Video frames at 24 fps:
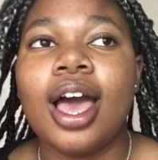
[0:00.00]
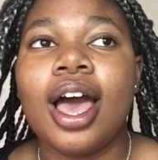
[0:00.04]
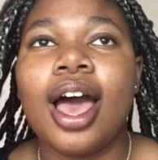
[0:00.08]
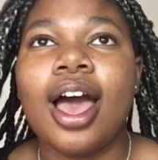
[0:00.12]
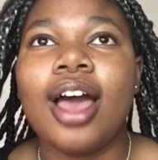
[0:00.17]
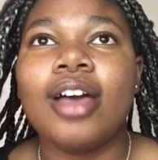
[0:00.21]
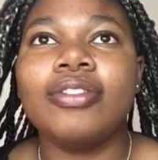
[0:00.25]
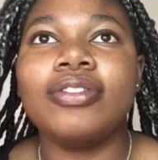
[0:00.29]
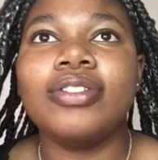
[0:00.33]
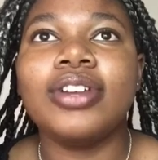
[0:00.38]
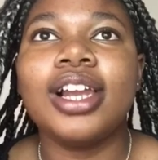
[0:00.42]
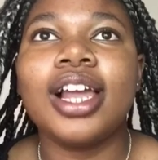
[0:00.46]

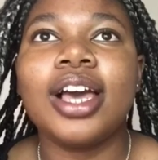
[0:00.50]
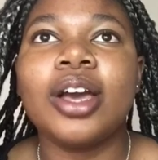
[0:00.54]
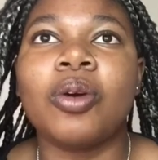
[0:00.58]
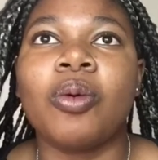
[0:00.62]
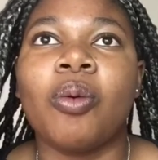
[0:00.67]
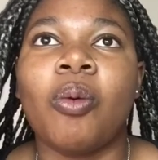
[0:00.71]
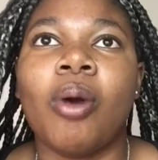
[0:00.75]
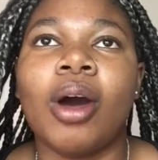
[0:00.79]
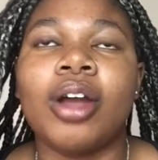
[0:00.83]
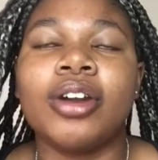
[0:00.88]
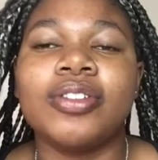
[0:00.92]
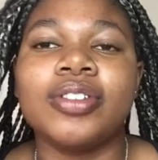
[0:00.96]
I feel like
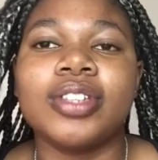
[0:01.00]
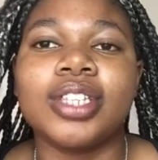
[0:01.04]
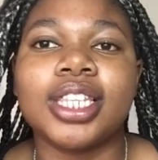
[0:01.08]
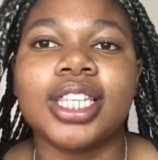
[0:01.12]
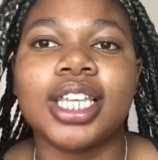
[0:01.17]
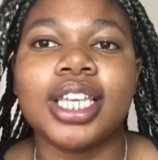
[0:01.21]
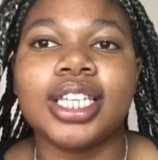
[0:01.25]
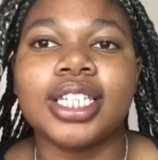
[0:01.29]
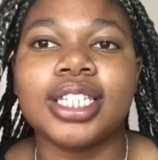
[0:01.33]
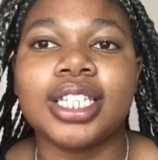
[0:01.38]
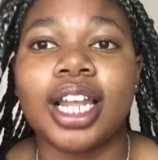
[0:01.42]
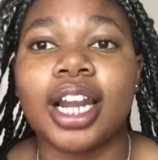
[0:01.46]
one of the
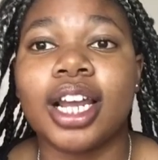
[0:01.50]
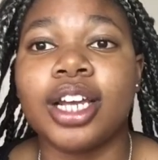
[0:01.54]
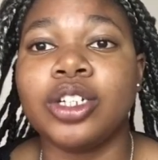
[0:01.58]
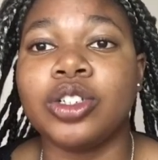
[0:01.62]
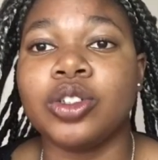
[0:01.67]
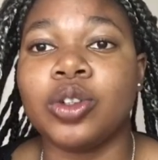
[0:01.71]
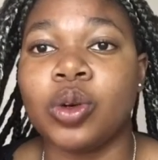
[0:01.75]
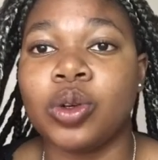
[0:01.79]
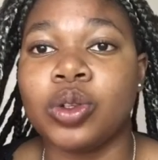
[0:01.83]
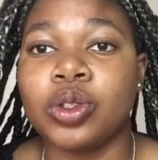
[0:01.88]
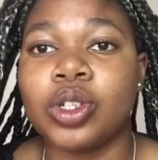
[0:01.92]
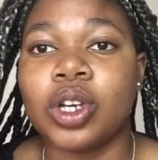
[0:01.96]
things that I
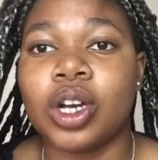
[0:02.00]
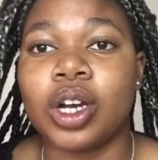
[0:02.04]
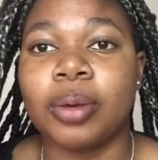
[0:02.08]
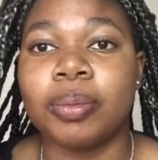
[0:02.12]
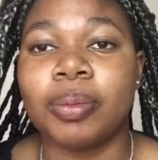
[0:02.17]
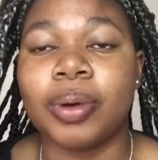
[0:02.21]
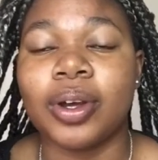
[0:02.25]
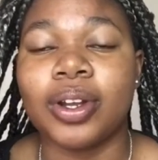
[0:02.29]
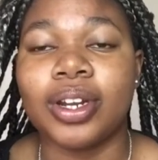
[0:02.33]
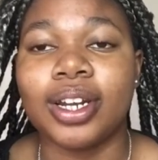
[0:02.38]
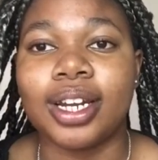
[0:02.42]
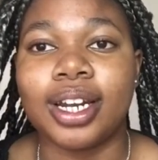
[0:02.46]
don't talk
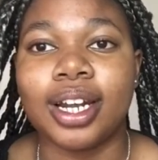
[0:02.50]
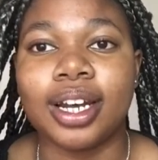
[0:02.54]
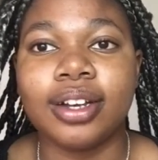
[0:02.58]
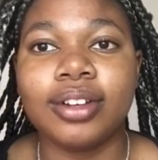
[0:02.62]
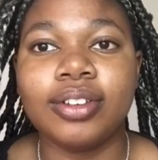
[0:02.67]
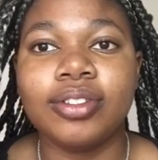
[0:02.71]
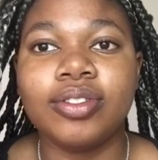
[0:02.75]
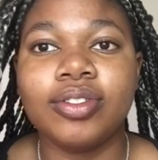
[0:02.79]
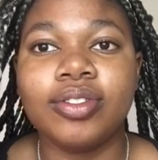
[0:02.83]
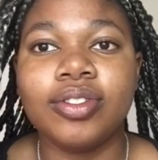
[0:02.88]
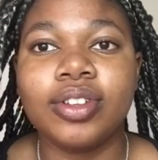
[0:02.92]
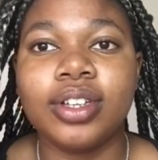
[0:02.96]
about
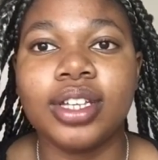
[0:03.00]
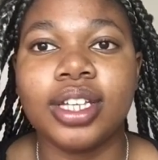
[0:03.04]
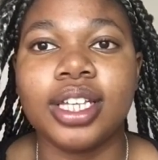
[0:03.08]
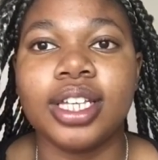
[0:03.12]
enough